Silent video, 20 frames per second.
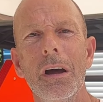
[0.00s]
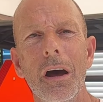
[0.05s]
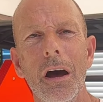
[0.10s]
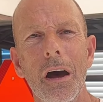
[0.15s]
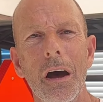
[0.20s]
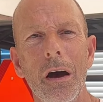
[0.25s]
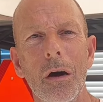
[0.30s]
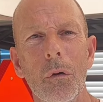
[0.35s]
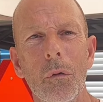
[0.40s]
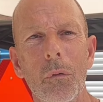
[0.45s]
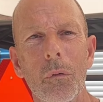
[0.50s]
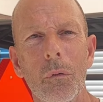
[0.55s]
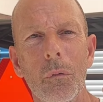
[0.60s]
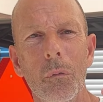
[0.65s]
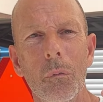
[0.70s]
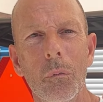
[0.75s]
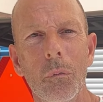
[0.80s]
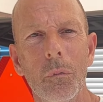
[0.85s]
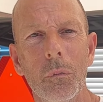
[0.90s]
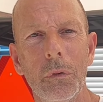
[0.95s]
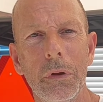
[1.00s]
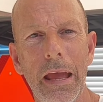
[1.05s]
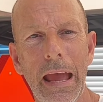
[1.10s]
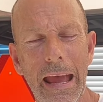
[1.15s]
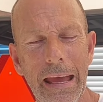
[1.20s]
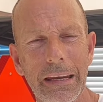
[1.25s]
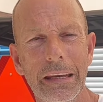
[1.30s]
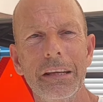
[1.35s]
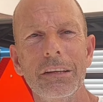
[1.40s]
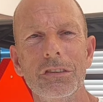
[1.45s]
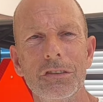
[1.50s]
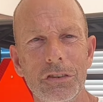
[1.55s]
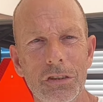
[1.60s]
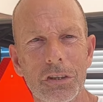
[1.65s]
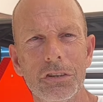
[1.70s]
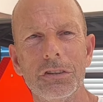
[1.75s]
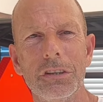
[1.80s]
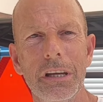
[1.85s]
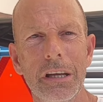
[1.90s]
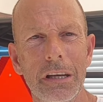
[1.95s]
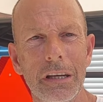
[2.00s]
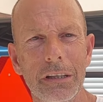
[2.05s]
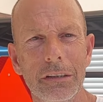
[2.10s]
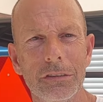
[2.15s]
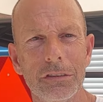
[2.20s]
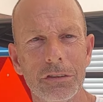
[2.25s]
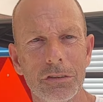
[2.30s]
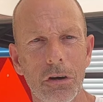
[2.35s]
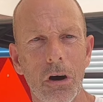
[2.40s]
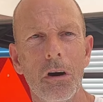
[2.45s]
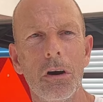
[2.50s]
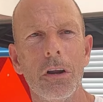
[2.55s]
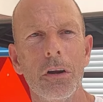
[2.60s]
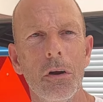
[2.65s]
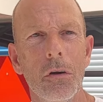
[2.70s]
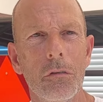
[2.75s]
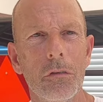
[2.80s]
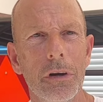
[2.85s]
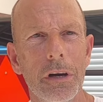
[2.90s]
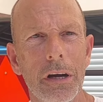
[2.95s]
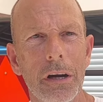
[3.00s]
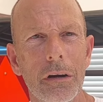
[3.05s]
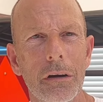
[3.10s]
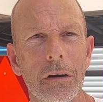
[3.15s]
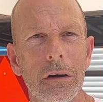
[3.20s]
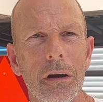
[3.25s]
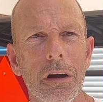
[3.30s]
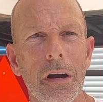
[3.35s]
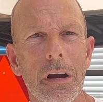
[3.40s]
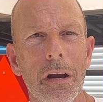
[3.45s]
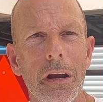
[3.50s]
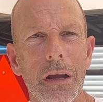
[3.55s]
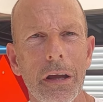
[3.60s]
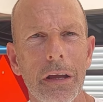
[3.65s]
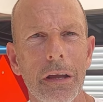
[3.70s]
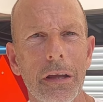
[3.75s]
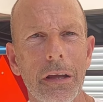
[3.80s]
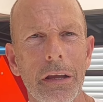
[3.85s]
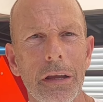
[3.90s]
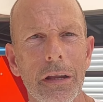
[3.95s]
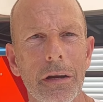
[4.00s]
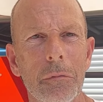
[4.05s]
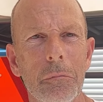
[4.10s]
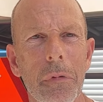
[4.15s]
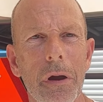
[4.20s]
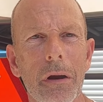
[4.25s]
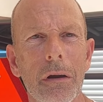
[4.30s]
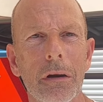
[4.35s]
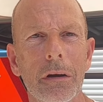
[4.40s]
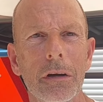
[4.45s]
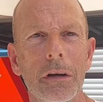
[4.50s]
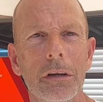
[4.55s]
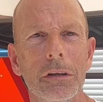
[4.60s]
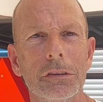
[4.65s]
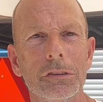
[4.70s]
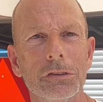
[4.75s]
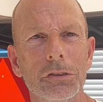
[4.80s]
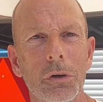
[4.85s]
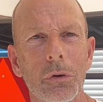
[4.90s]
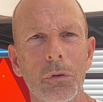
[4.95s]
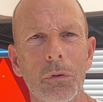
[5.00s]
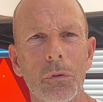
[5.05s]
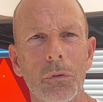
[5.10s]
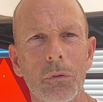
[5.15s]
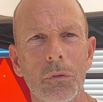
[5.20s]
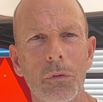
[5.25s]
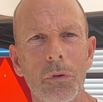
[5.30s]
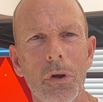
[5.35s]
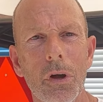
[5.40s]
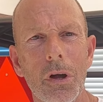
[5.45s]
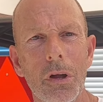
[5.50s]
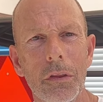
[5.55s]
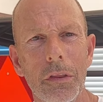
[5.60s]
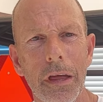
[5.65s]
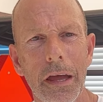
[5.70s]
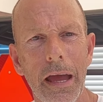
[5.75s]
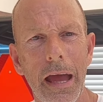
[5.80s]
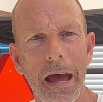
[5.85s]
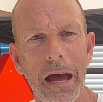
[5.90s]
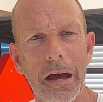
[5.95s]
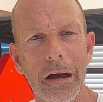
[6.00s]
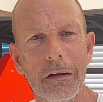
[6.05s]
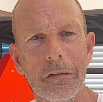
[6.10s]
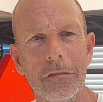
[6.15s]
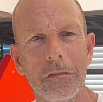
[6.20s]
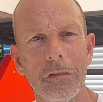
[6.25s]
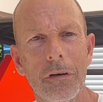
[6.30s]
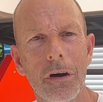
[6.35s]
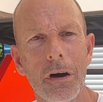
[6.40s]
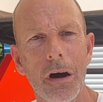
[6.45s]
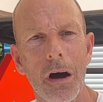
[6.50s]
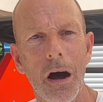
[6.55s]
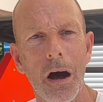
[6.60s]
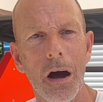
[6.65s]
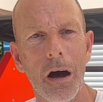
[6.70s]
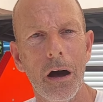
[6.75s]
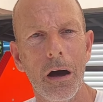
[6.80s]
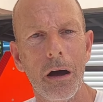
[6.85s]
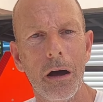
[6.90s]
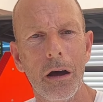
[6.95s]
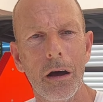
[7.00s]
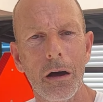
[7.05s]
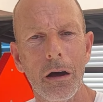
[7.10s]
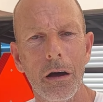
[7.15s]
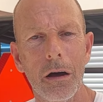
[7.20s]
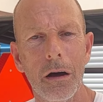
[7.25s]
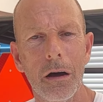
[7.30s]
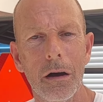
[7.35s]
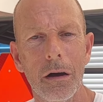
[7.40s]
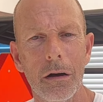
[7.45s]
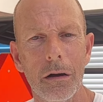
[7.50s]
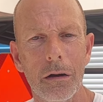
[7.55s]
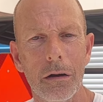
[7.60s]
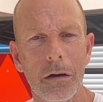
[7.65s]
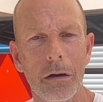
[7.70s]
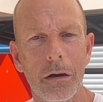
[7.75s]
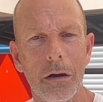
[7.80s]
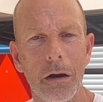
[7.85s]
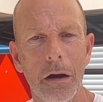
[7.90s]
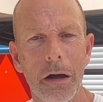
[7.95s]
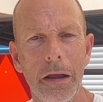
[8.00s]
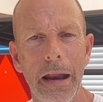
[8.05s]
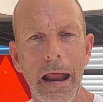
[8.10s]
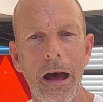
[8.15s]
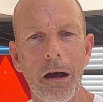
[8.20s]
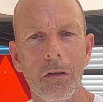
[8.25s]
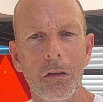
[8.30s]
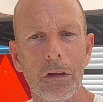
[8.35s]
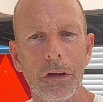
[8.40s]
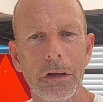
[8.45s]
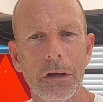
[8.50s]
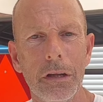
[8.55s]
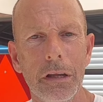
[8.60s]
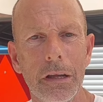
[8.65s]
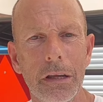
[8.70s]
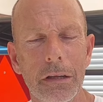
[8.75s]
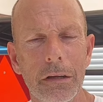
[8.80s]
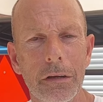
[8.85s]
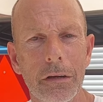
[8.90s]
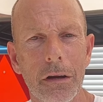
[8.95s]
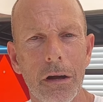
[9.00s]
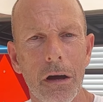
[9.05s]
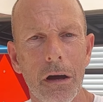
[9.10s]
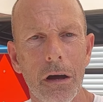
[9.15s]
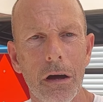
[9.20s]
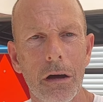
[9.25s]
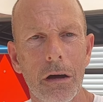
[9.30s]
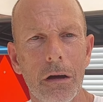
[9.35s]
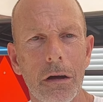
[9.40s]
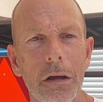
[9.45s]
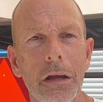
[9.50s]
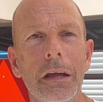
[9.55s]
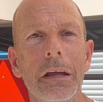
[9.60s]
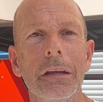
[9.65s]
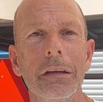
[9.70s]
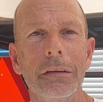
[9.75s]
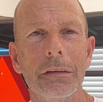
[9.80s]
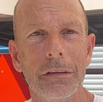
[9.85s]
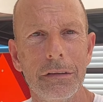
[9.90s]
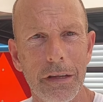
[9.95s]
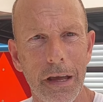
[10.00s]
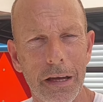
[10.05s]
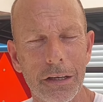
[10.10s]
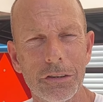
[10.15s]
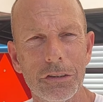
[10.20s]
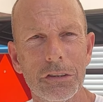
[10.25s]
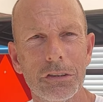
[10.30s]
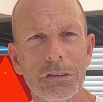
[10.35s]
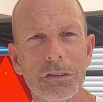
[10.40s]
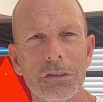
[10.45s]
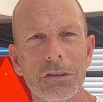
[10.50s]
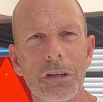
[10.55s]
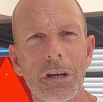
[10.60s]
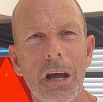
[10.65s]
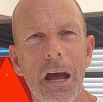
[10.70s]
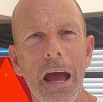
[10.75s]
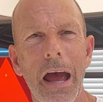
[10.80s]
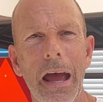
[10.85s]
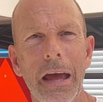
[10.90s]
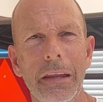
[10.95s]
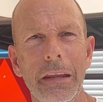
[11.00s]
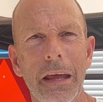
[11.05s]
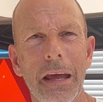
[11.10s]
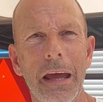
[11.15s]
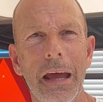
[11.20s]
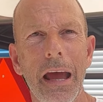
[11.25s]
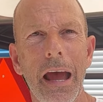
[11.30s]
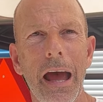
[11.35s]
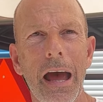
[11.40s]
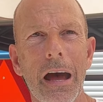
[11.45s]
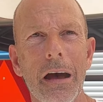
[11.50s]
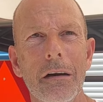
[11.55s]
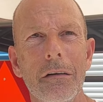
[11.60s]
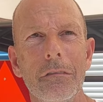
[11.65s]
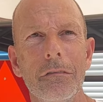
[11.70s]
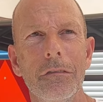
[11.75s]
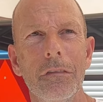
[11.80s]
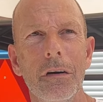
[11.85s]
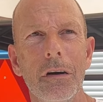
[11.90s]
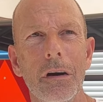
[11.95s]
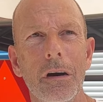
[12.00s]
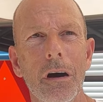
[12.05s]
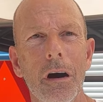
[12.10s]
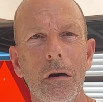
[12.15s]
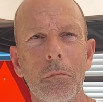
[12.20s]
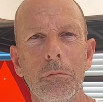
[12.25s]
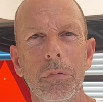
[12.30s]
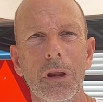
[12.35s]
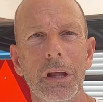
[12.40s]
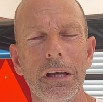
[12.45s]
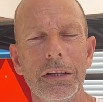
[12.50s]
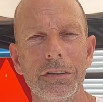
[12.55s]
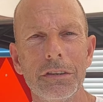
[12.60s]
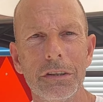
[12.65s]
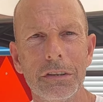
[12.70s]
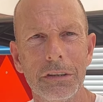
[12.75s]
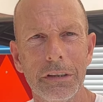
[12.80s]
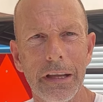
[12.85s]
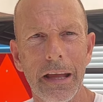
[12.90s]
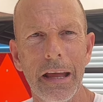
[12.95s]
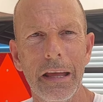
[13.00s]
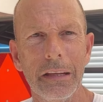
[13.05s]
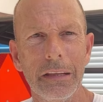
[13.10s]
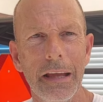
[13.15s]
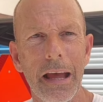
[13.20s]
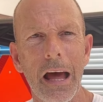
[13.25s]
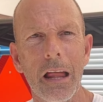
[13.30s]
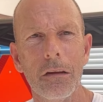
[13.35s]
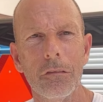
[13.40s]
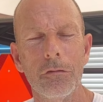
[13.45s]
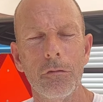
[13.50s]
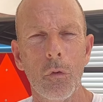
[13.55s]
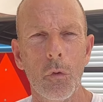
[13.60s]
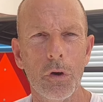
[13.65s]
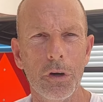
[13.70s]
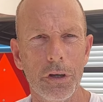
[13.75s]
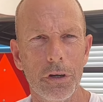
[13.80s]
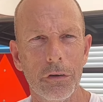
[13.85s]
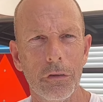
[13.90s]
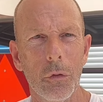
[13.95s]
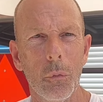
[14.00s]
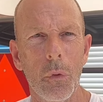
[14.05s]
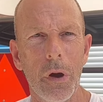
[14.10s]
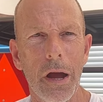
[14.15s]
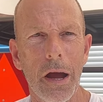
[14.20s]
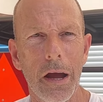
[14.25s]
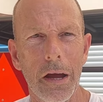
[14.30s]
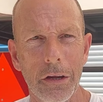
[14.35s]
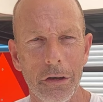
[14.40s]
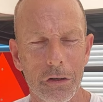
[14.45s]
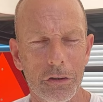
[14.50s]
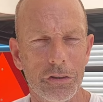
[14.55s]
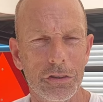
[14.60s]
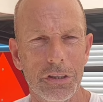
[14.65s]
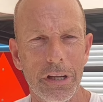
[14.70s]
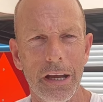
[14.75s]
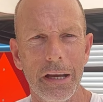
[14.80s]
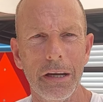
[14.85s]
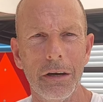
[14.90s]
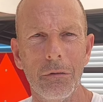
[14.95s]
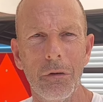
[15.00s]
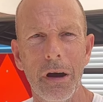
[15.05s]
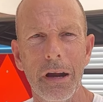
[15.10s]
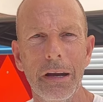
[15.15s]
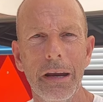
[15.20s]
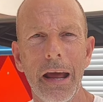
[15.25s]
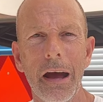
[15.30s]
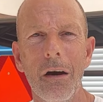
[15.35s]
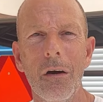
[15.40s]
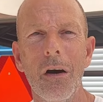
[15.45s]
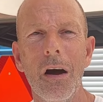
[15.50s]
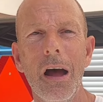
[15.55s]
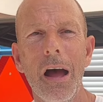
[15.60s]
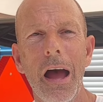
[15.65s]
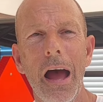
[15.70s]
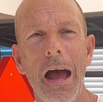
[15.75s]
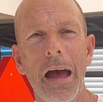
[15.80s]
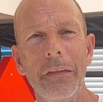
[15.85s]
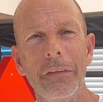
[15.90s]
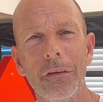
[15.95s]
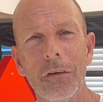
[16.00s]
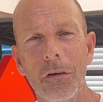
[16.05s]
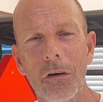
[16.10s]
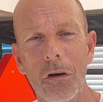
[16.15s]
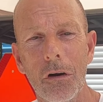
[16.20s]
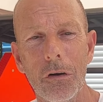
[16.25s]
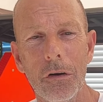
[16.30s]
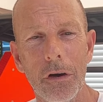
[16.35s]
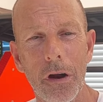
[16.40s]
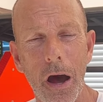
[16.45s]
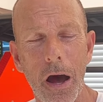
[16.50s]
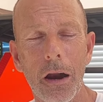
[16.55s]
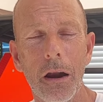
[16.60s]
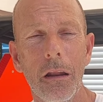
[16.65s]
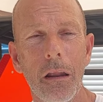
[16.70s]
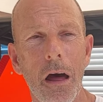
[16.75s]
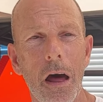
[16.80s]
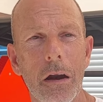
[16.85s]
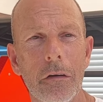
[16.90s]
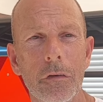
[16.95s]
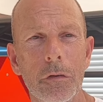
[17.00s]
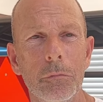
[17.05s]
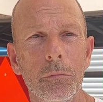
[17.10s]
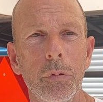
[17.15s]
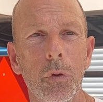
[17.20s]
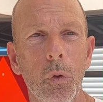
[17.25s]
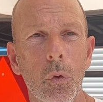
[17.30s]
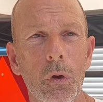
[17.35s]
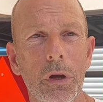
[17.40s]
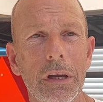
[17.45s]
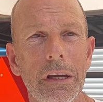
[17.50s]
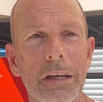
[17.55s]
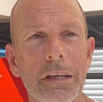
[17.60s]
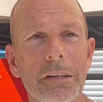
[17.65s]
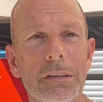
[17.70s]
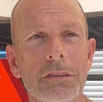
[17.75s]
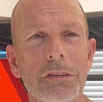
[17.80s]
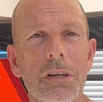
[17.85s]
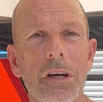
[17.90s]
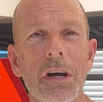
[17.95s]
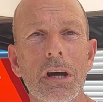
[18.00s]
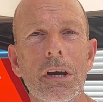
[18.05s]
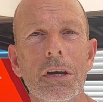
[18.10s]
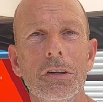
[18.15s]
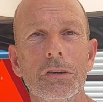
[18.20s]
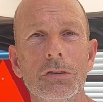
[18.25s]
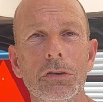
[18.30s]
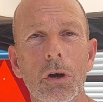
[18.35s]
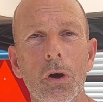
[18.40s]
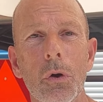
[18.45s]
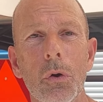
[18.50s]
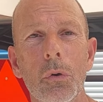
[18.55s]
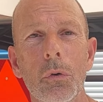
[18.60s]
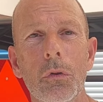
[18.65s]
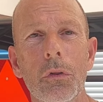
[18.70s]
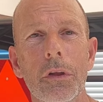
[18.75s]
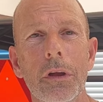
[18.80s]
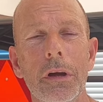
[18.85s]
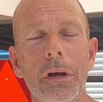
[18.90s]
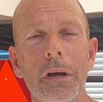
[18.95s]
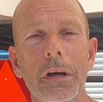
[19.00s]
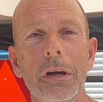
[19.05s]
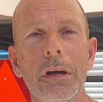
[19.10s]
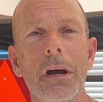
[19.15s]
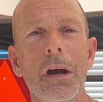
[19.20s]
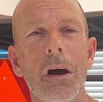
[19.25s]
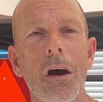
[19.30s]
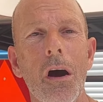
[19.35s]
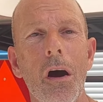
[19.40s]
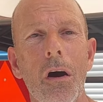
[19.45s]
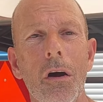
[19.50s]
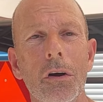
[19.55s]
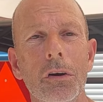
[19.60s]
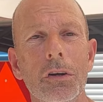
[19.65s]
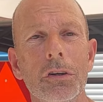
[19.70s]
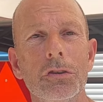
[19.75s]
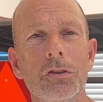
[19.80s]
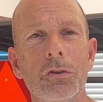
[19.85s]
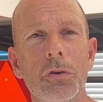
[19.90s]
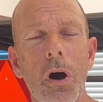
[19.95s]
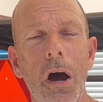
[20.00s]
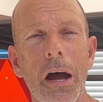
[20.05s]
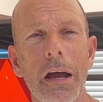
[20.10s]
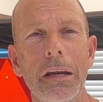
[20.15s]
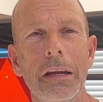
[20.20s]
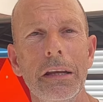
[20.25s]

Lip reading: Kandi's just getting started over here in America, so they have an outlet in Texas, and they have a place in California, the way I understand it right now. And there are not a lot of employees, so they are just trying